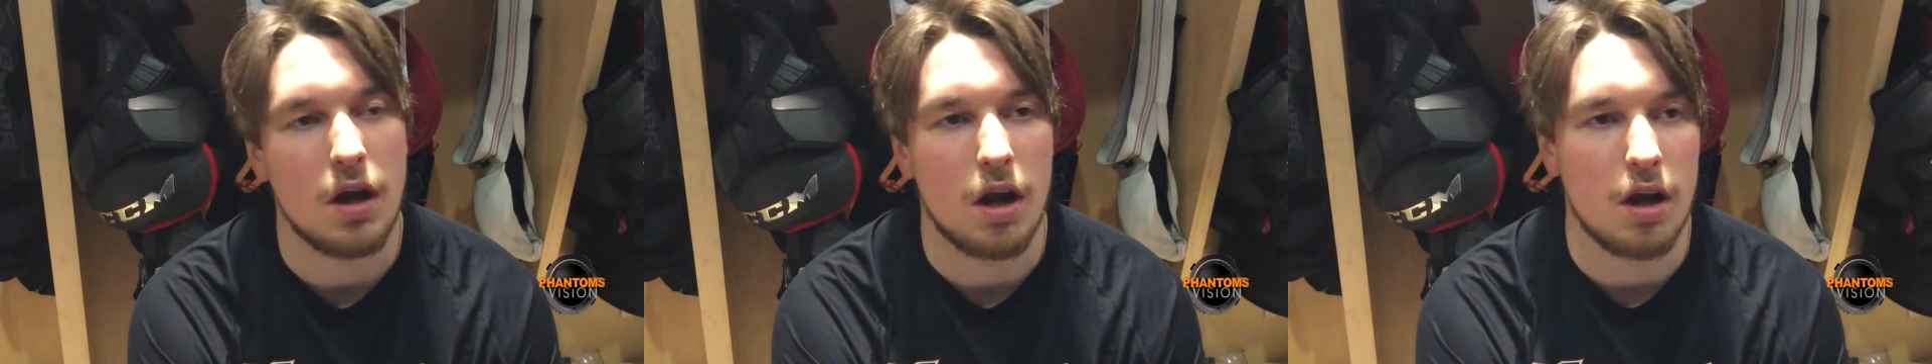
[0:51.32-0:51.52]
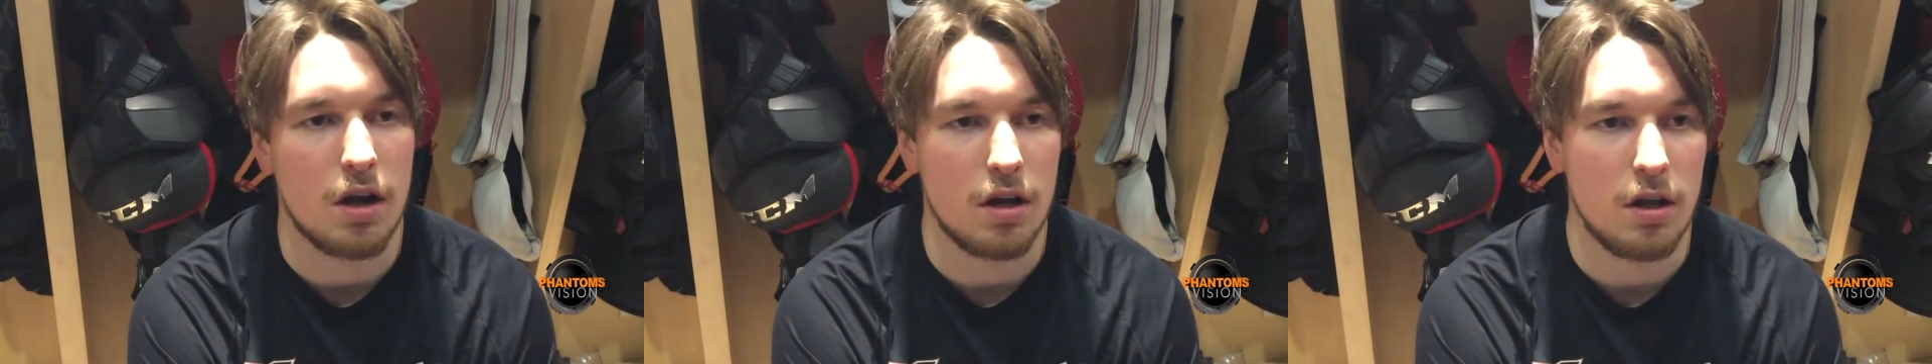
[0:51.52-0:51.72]

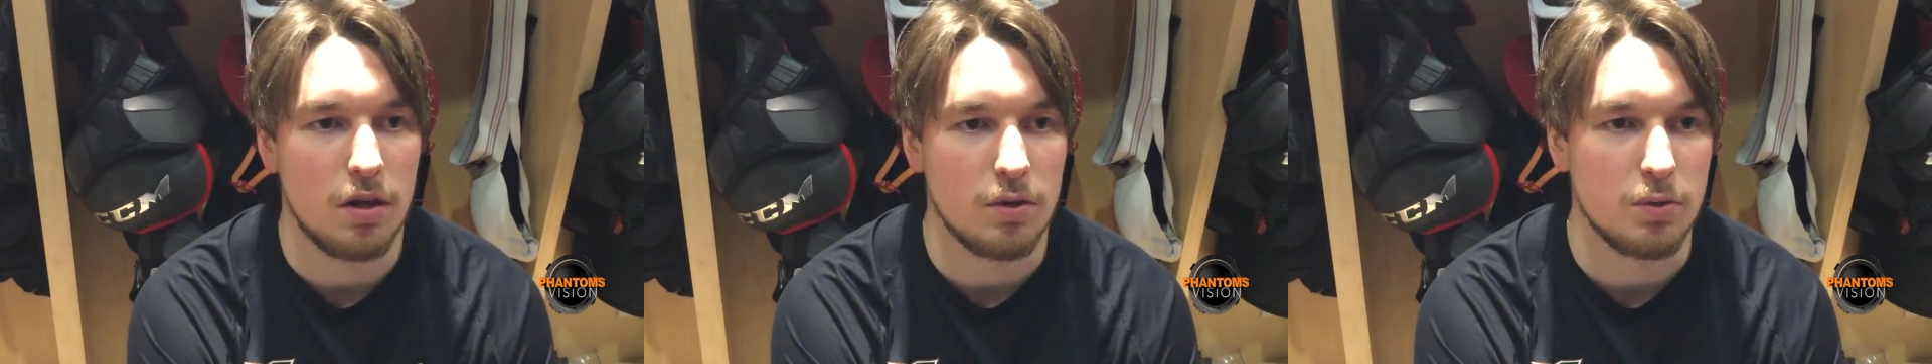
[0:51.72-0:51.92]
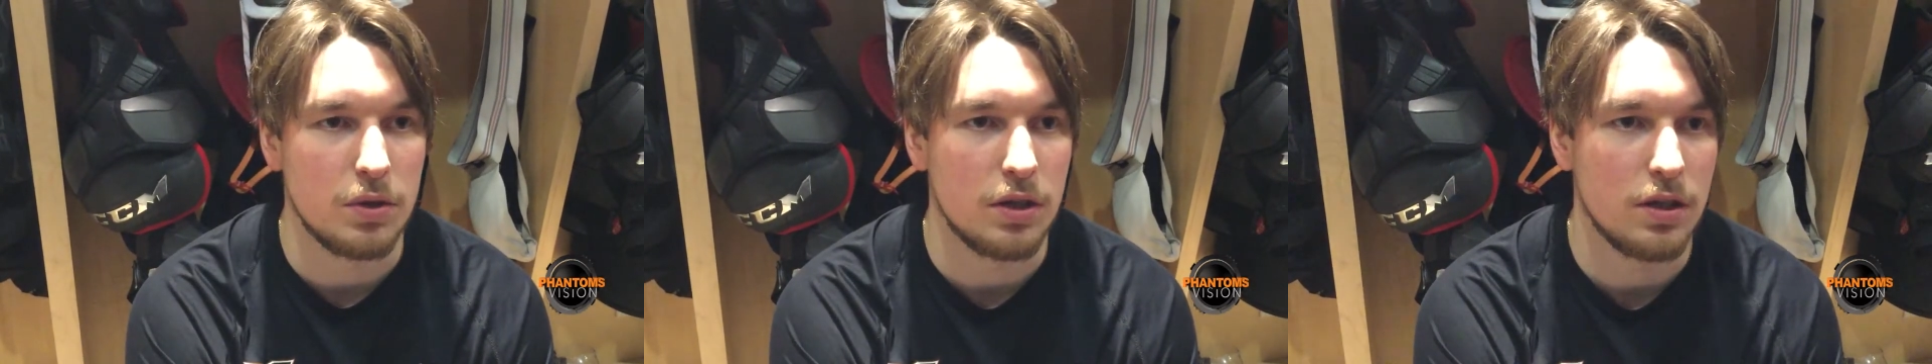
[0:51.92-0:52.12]
not at
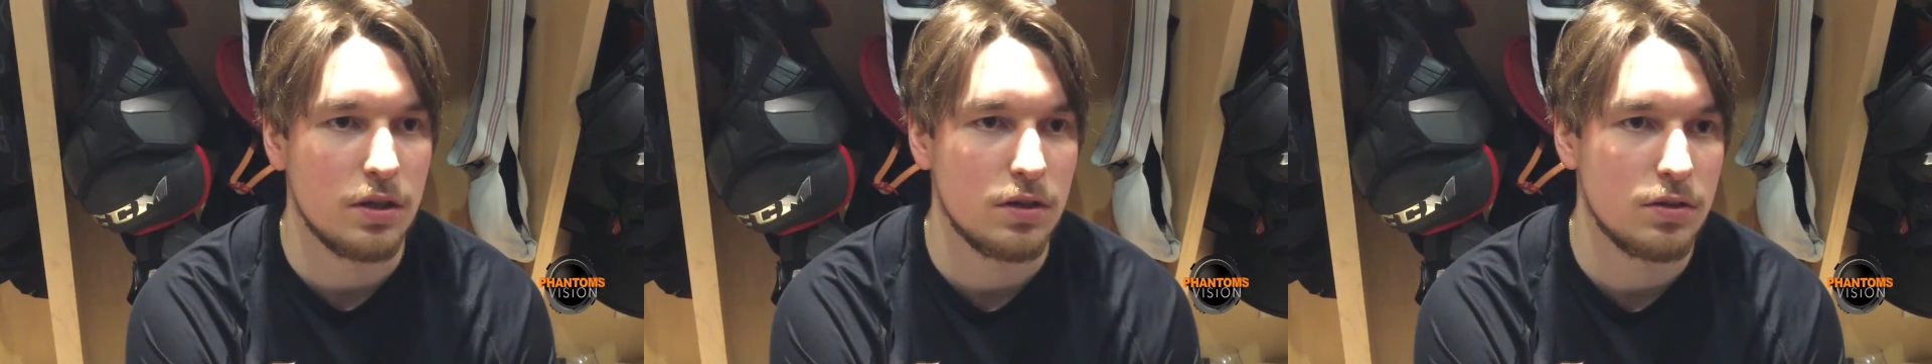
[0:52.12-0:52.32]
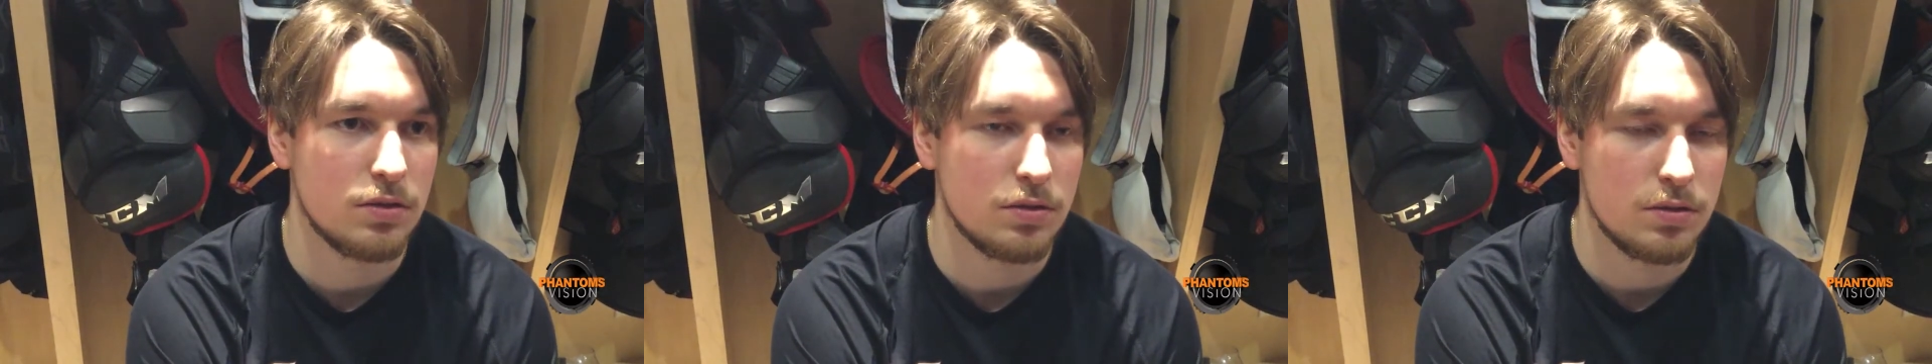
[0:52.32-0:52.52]
all. We
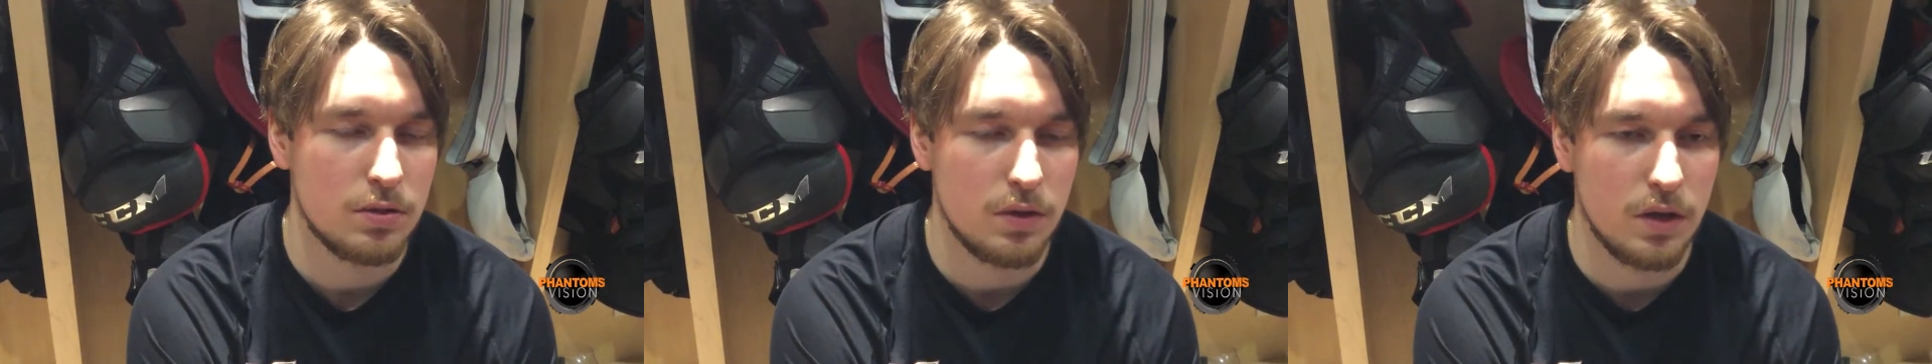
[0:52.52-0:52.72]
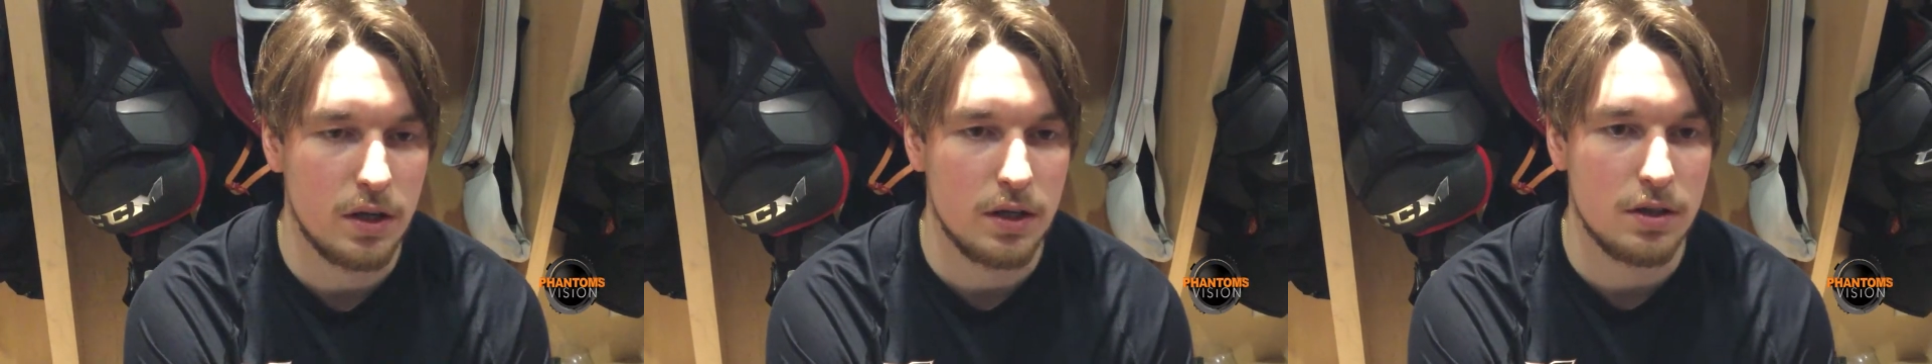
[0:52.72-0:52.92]
we
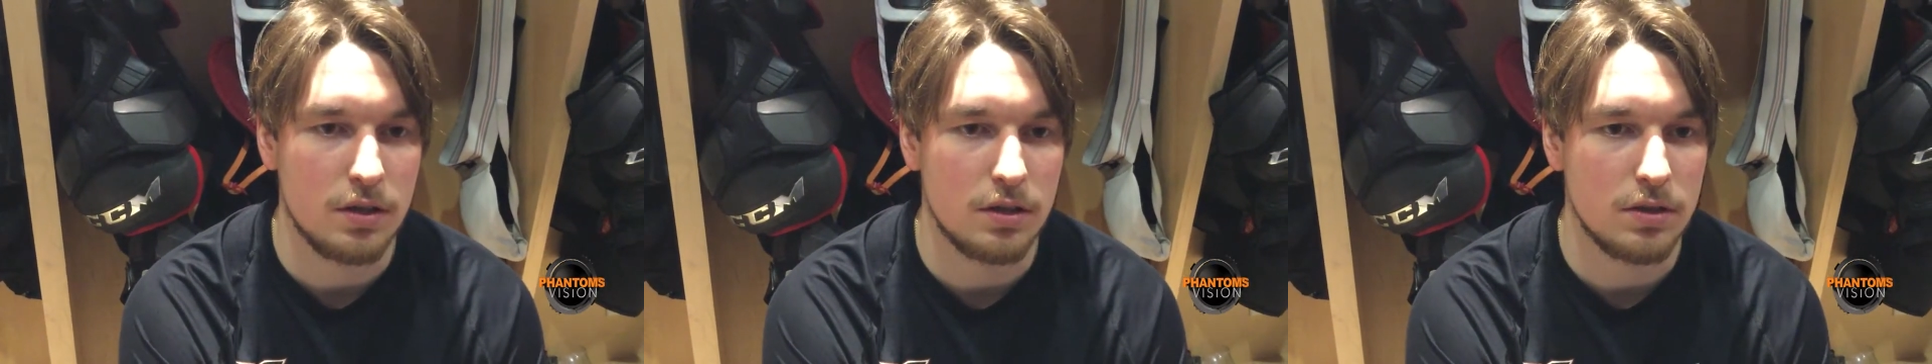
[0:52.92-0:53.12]
had